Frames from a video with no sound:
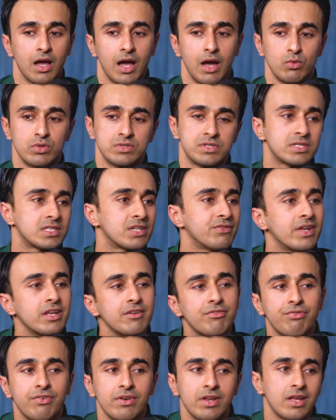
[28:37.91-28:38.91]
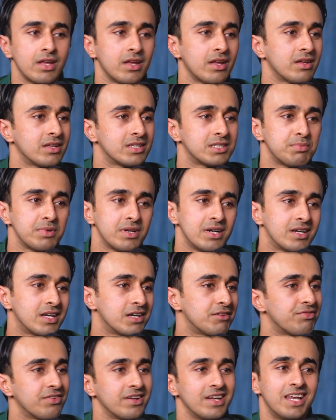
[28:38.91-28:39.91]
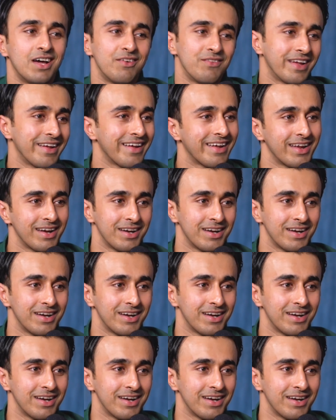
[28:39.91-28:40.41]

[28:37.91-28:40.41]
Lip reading: I was just a very free spirited free loving